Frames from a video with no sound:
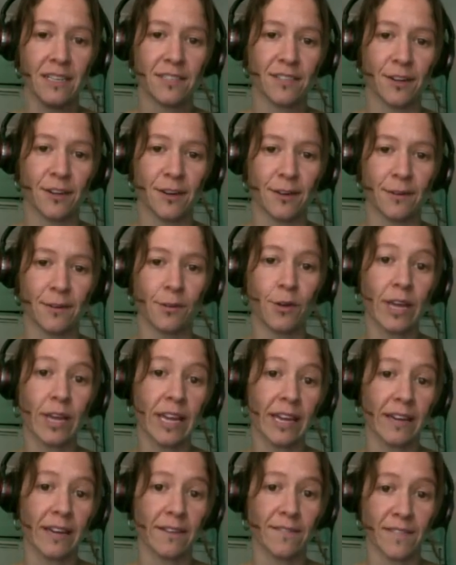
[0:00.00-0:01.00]
So,
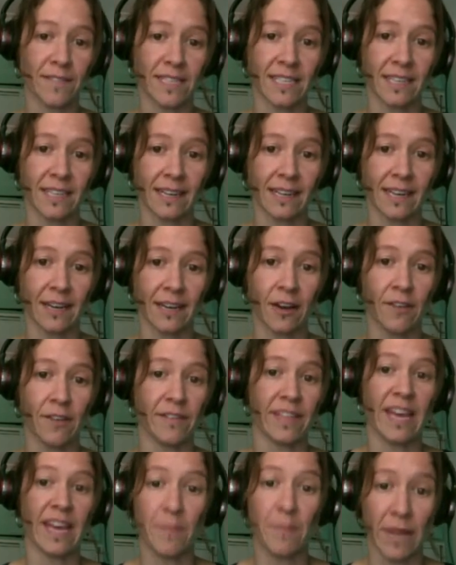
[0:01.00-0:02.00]
looking at a facility
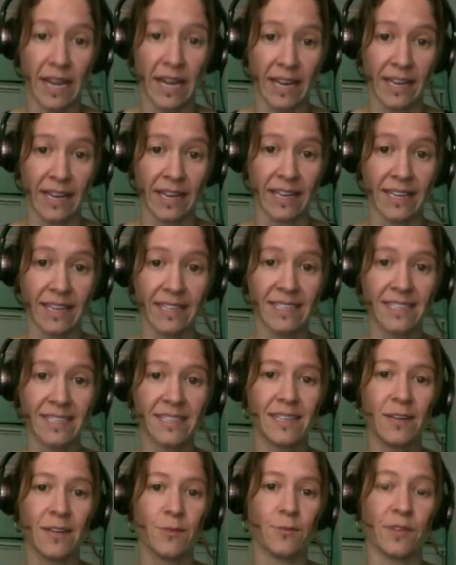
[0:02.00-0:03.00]
over that many
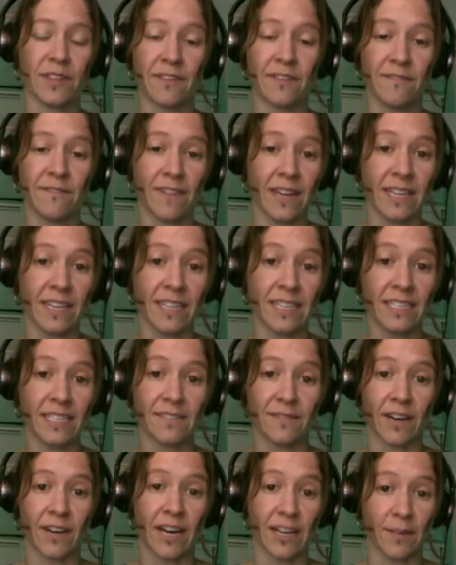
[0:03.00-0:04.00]
years with the funding
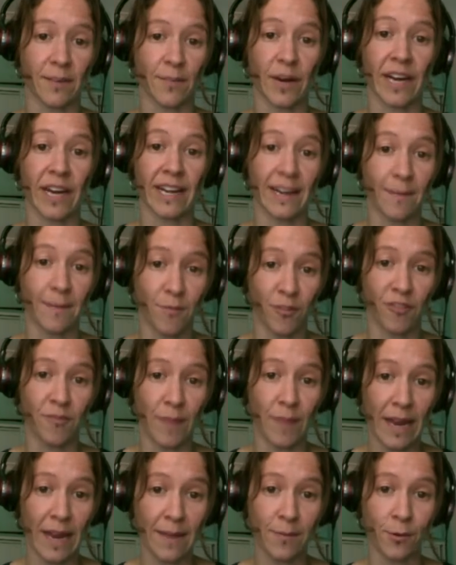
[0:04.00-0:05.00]
divided by a number
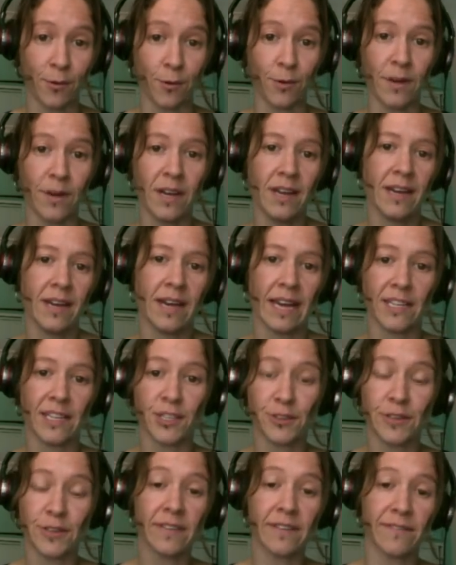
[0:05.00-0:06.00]
of people, and
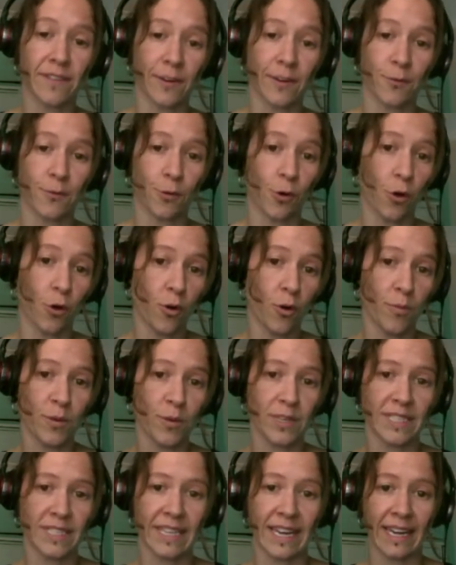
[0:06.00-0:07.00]
during the federal court
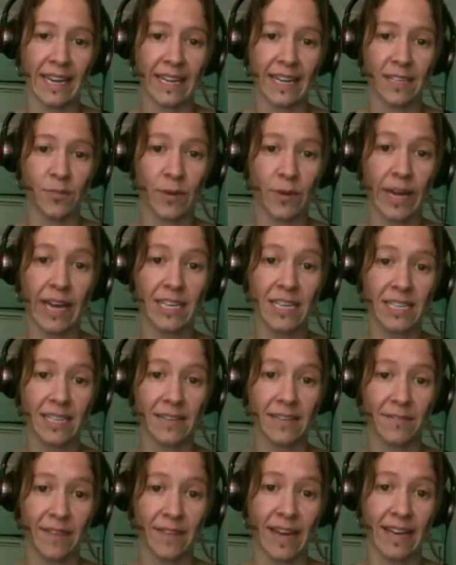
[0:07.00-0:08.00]
proceedings, we
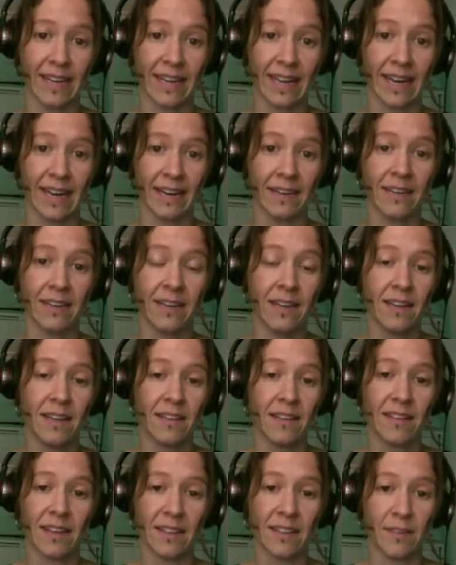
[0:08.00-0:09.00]
actually found out
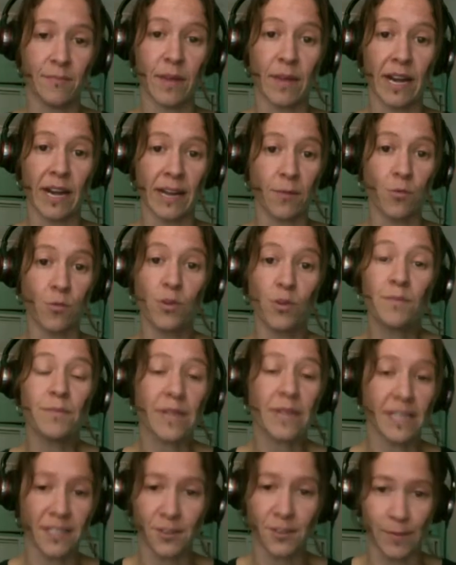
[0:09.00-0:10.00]
that the money wouldn't
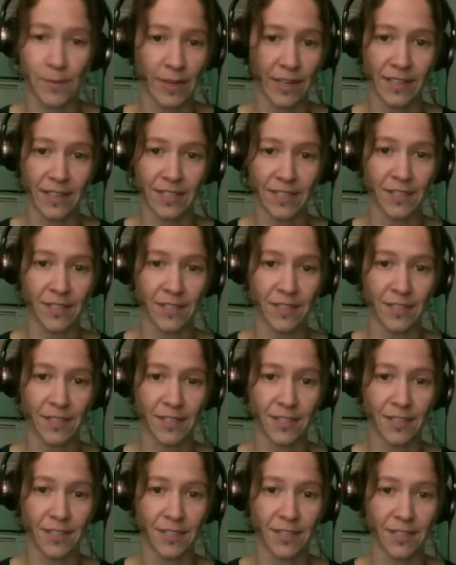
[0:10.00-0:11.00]
be distributed to
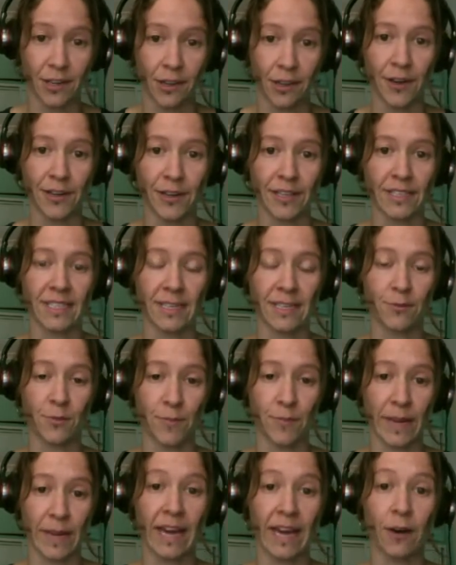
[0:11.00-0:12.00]
traditional owners. It
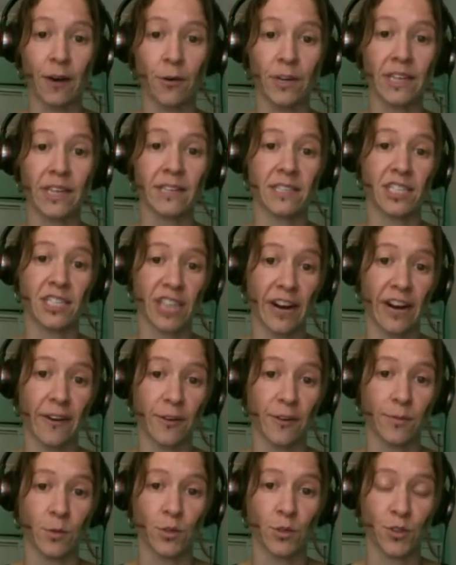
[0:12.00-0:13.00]
would be held in the
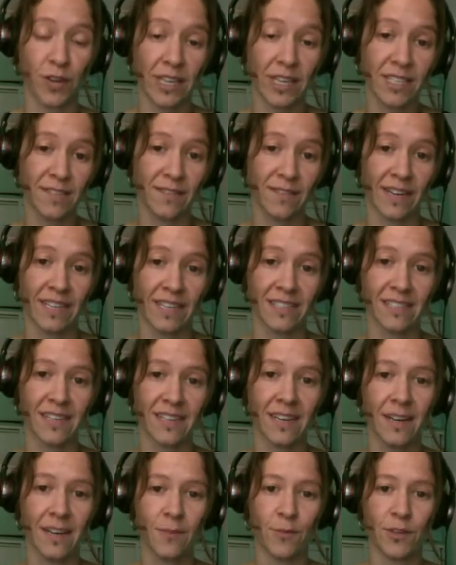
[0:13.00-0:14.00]
charitable trust
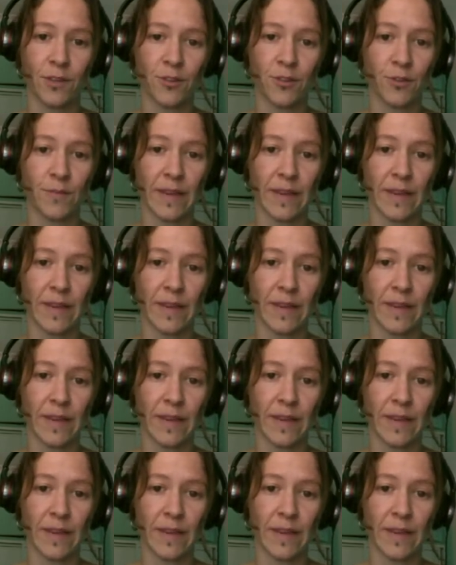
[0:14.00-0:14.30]
fund, which